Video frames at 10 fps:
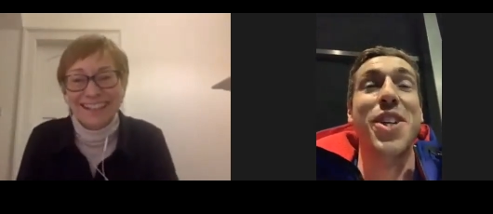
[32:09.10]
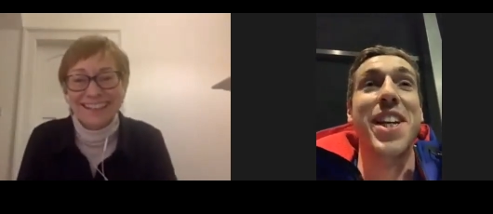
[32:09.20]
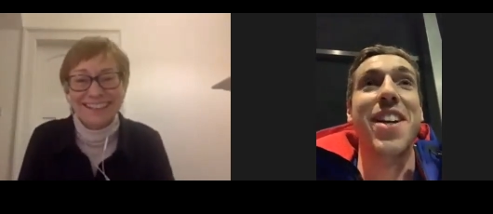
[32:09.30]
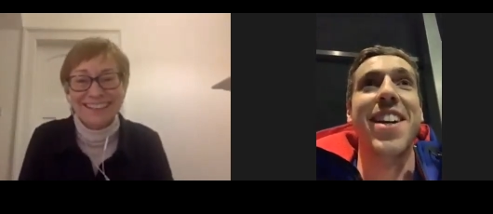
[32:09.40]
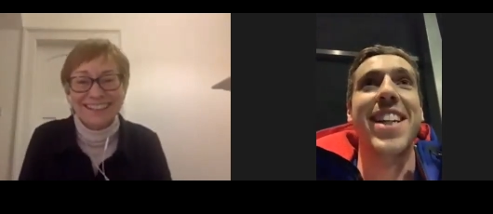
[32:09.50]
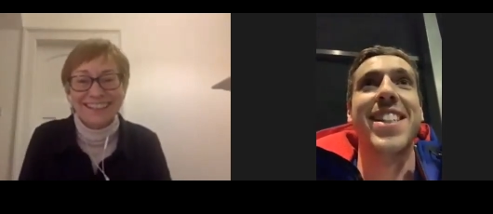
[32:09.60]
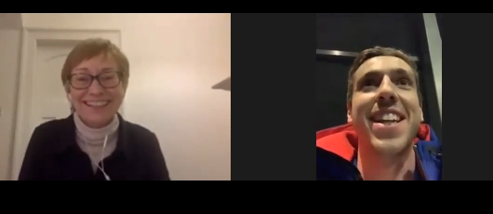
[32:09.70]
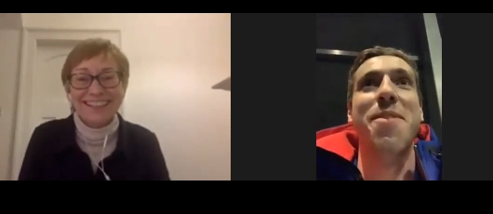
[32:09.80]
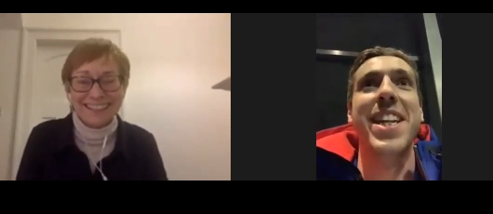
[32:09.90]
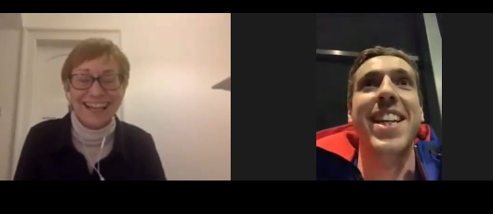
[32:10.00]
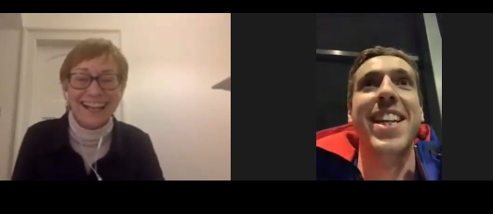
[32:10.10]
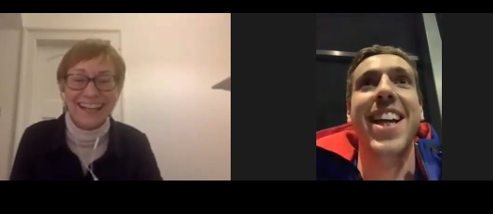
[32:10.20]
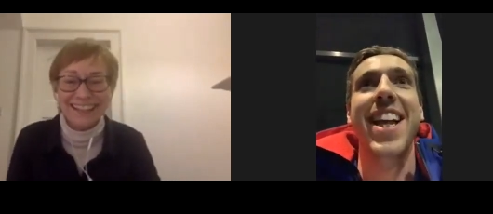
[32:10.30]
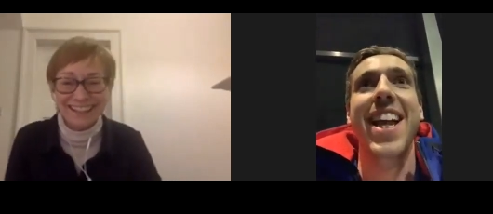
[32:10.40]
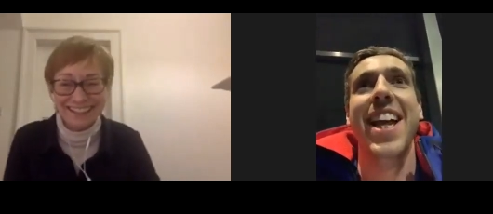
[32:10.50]
Speaker 1: during a race. I mean,
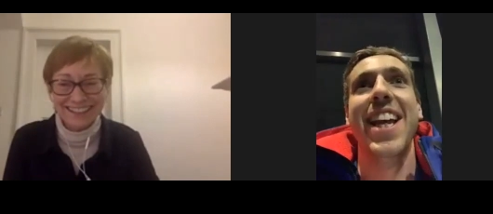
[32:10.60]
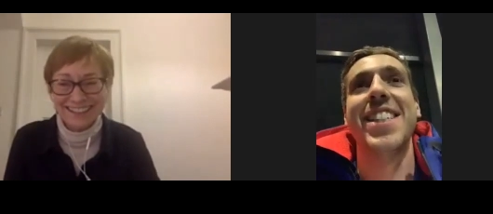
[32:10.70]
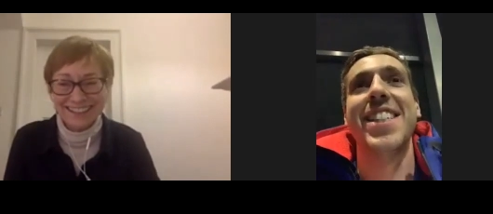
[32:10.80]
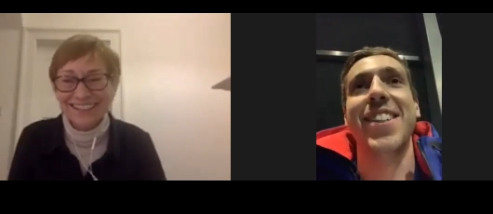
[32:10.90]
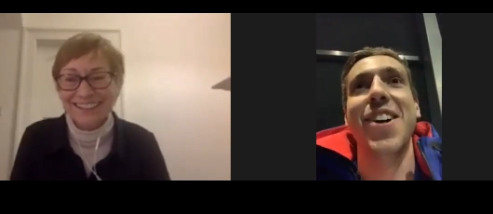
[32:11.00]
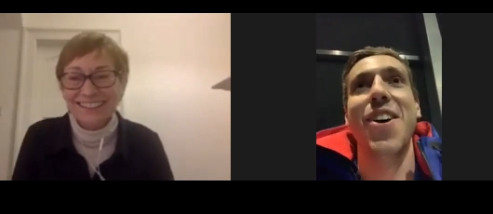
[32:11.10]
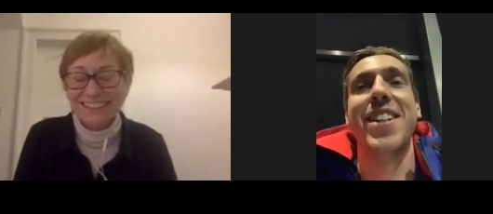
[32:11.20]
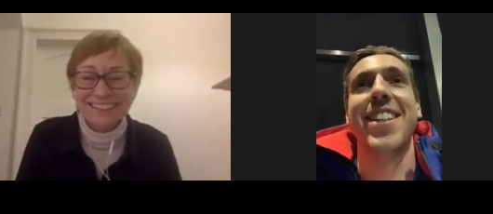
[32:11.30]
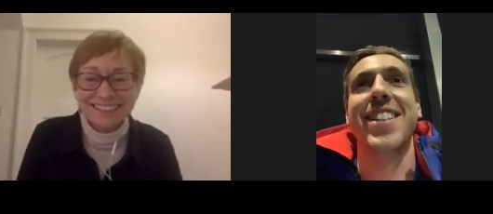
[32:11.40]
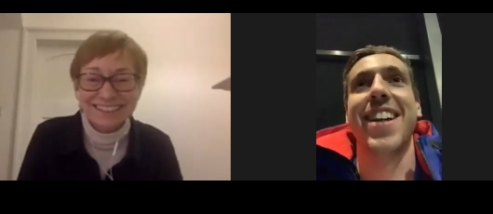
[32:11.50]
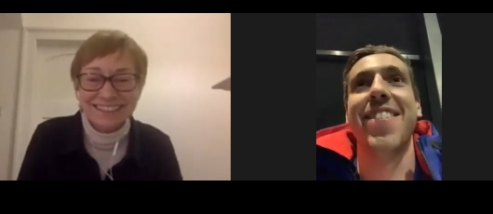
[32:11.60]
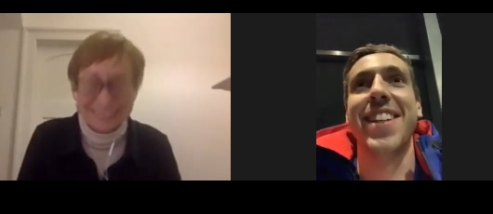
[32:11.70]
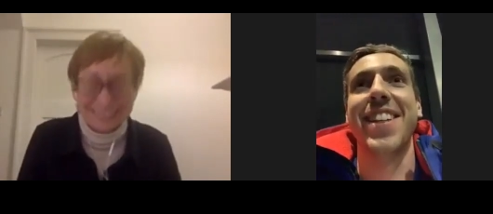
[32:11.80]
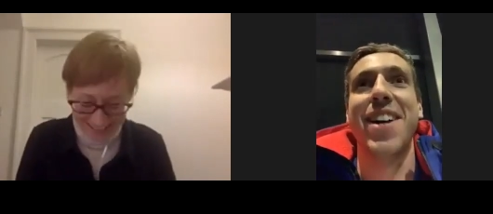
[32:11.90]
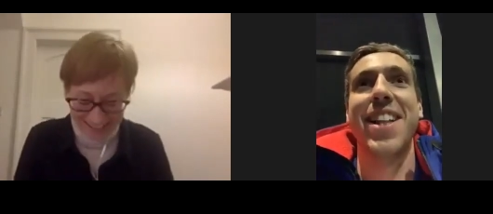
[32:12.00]
yeah. it's no, it's a,
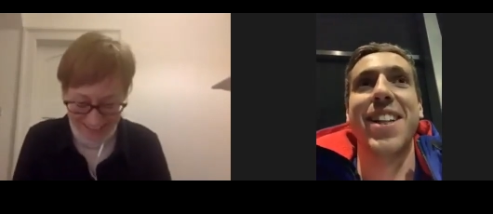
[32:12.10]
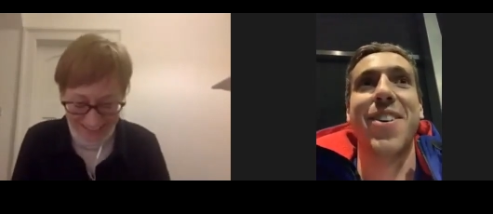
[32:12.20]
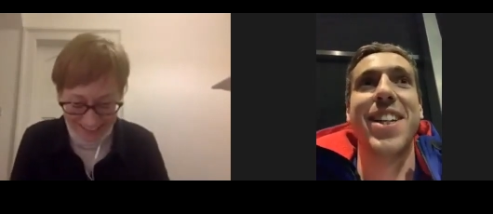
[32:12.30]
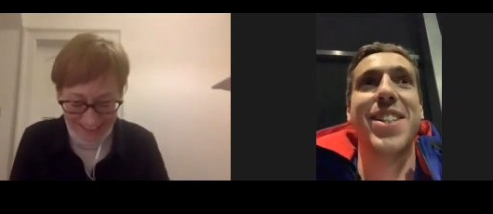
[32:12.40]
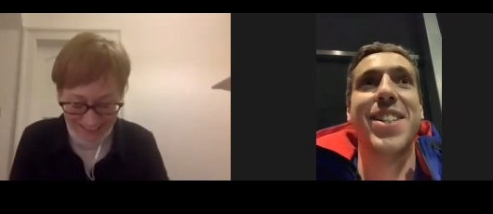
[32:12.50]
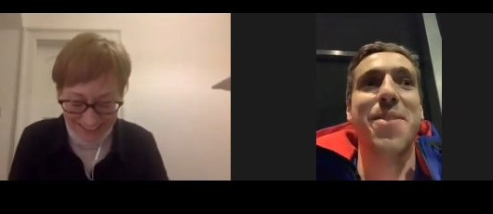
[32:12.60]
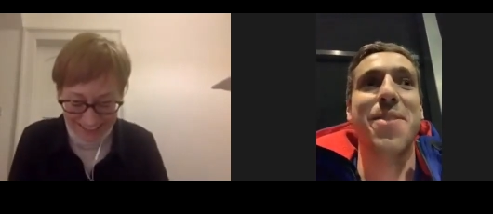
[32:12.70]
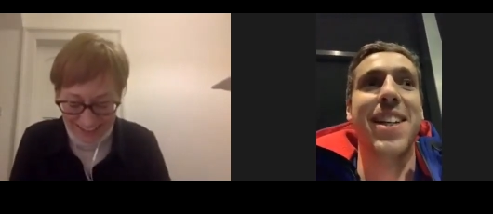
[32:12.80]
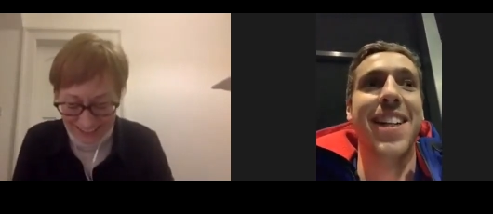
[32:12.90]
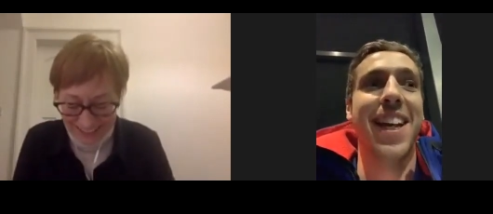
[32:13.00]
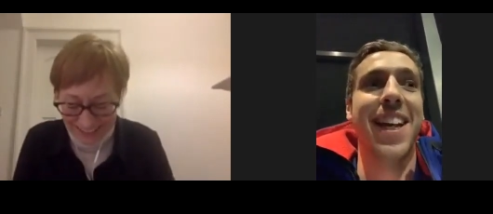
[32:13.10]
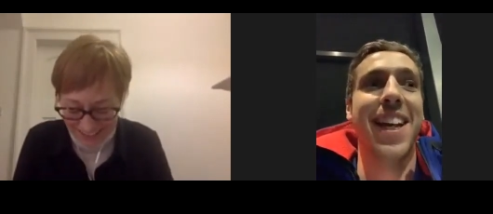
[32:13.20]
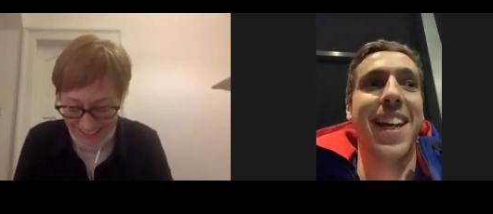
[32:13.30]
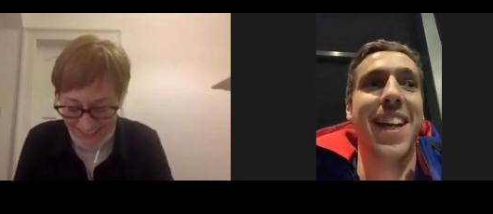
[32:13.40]
definitely a valid question. It's hard. Eh?